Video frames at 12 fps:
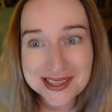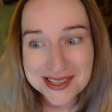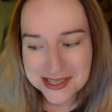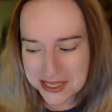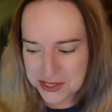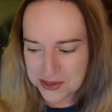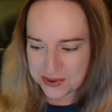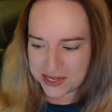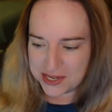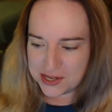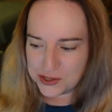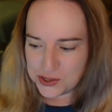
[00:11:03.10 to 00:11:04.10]
this is
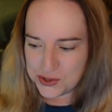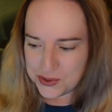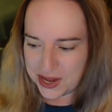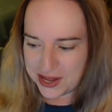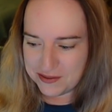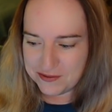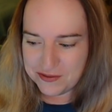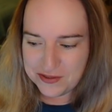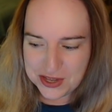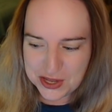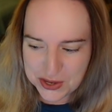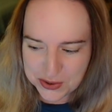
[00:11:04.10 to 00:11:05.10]
going to a
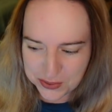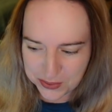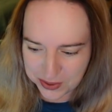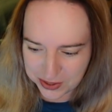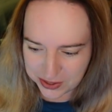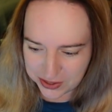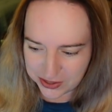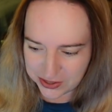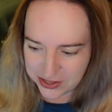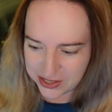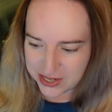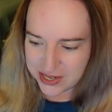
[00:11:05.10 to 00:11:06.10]

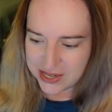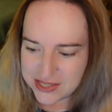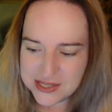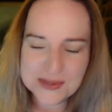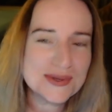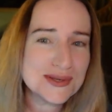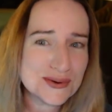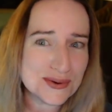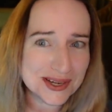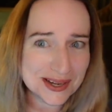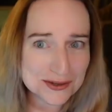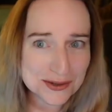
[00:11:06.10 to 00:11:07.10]
viewer. This one is
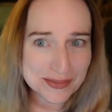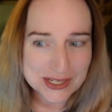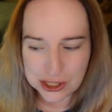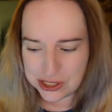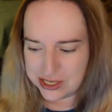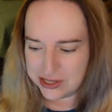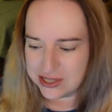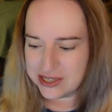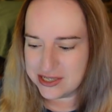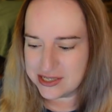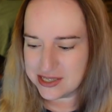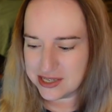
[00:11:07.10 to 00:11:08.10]
going out to Miss Sheila.
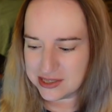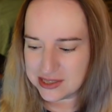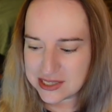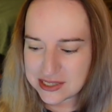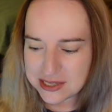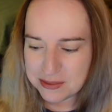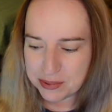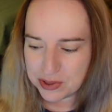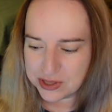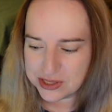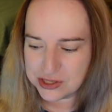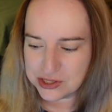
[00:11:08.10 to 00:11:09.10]
It is a Lily
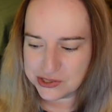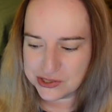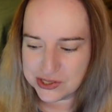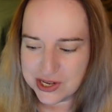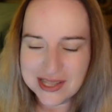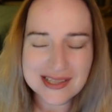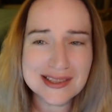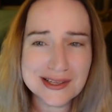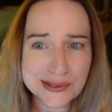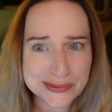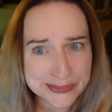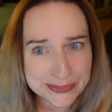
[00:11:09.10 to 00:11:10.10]
Pulitzer
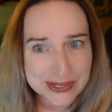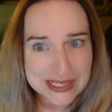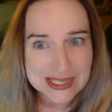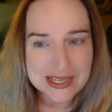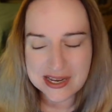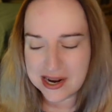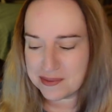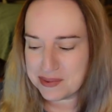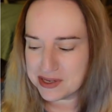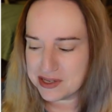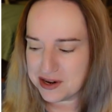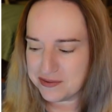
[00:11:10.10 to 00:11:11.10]
little wristlet. I
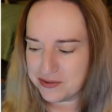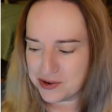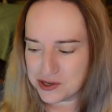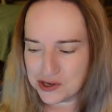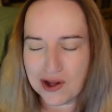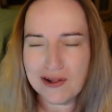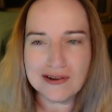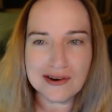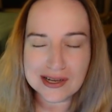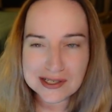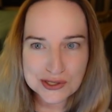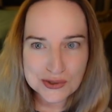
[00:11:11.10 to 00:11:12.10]
picked it up for a
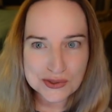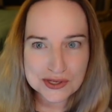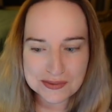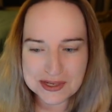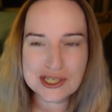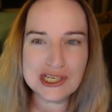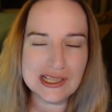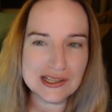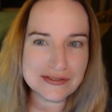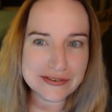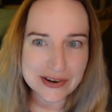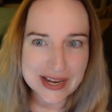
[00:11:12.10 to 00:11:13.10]
dollar. It sold to Miss
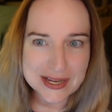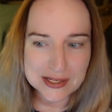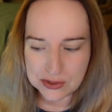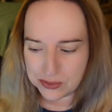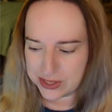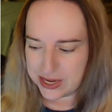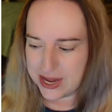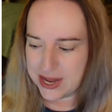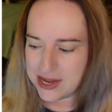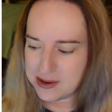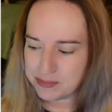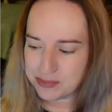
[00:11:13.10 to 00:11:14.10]
Sheila for eight
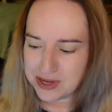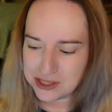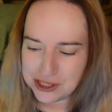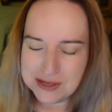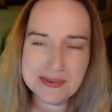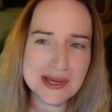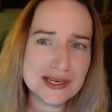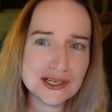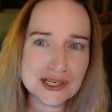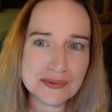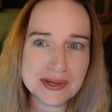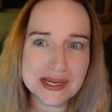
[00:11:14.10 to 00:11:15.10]
twenty-eight, plus she paid
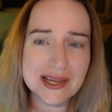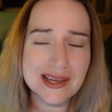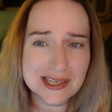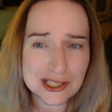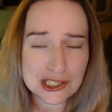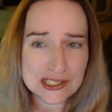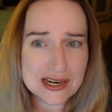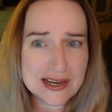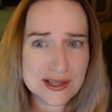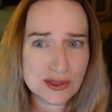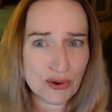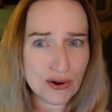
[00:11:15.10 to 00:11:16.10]
shipping. She said I
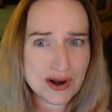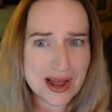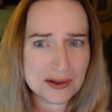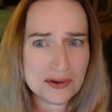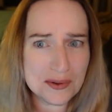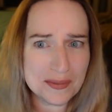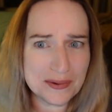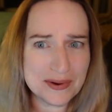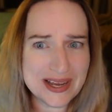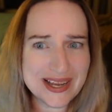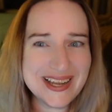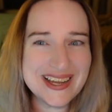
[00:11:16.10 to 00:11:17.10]
could throw it out on my
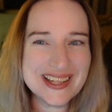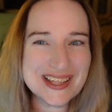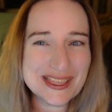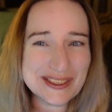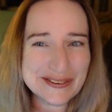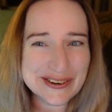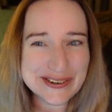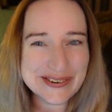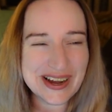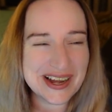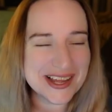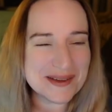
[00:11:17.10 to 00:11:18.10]
way through.
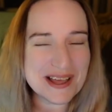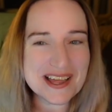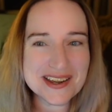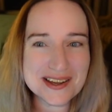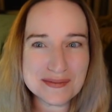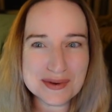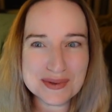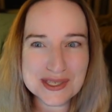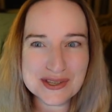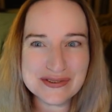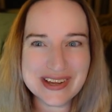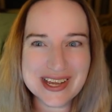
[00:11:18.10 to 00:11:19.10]
I am heading up to
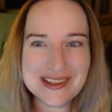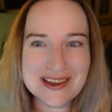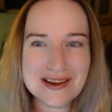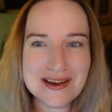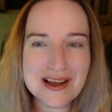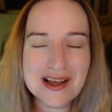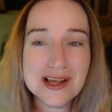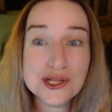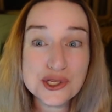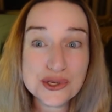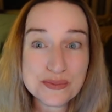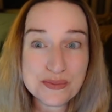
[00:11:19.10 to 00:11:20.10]
Pennsylvania
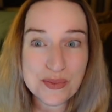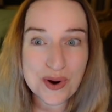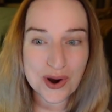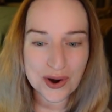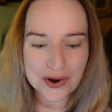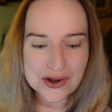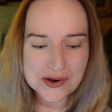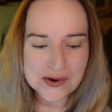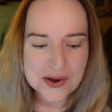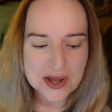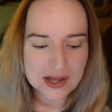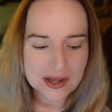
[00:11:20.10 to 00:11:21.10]

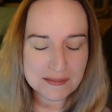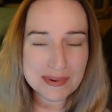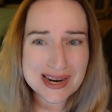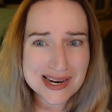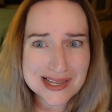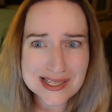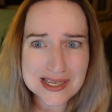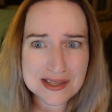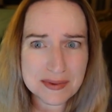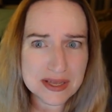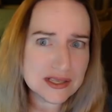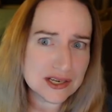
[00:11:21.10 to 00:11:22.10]
tomorrow, but I didn't see
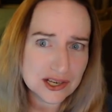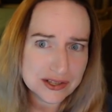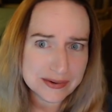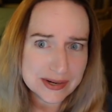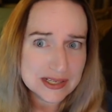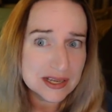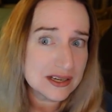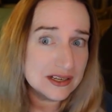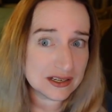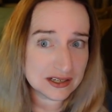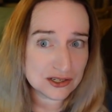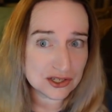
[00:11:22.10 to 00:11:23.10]
the message. Otherwise I
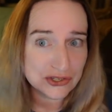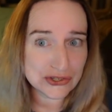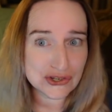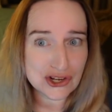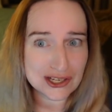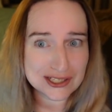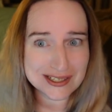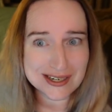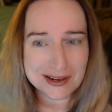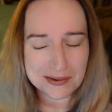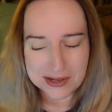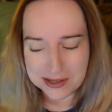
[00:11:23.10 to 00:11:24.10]
could have just tossed it
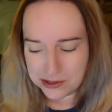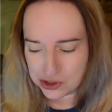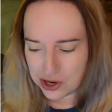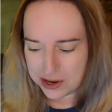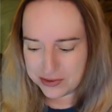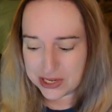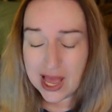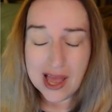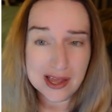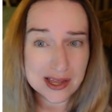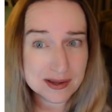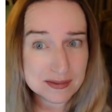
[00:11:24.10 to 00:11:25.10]
out while I was driving.
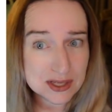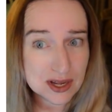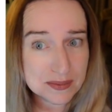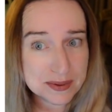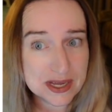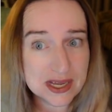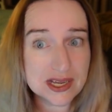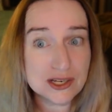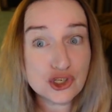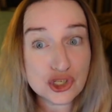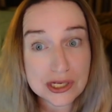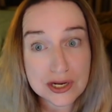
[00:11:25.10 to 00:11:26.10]
I am
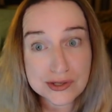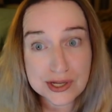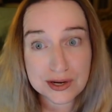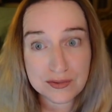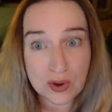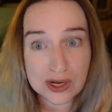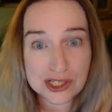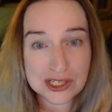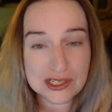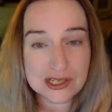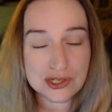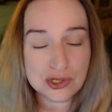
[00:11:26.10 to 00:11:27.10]
stopping just outside of
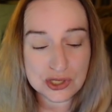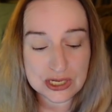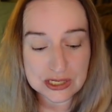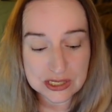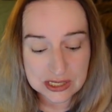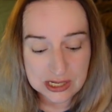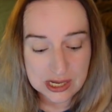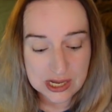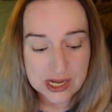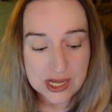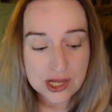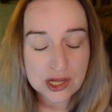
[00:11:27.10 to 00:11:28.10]
Washington D
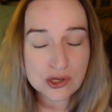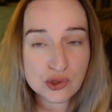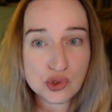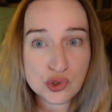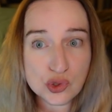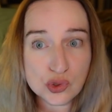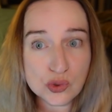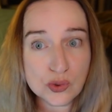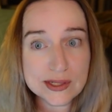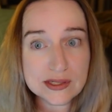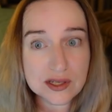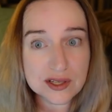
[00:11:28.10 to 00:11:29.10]
C
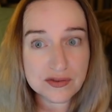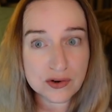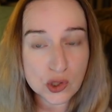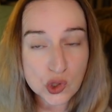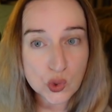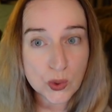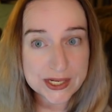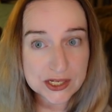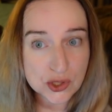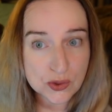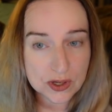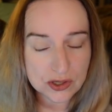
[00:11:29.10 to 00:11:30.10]
to deliver
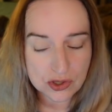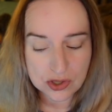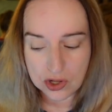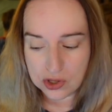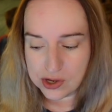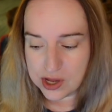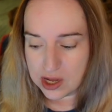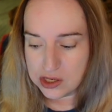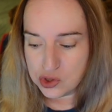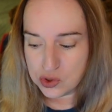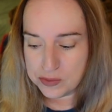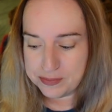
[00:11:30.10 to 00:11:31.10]
twenty-two hundred dollar
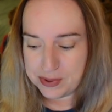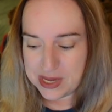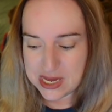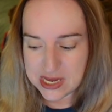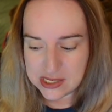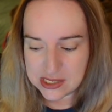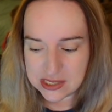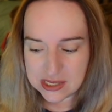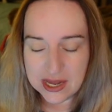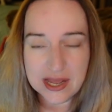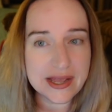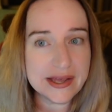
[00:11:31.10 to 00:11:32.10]
Yadro piece.
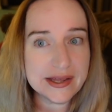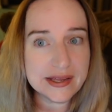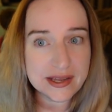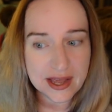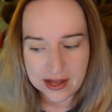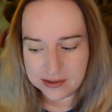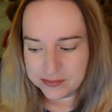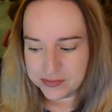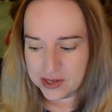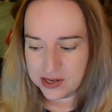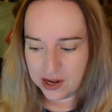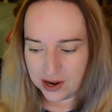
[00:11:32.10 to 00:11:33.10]
And yeah,
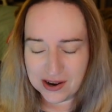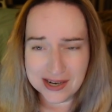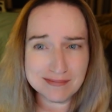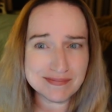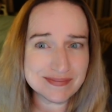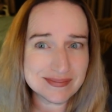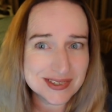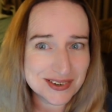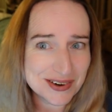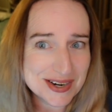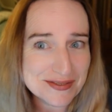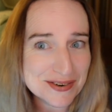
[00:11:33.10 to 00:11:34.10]
all right, you
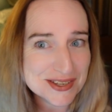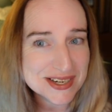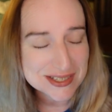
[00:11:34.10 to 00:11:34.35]
ready for the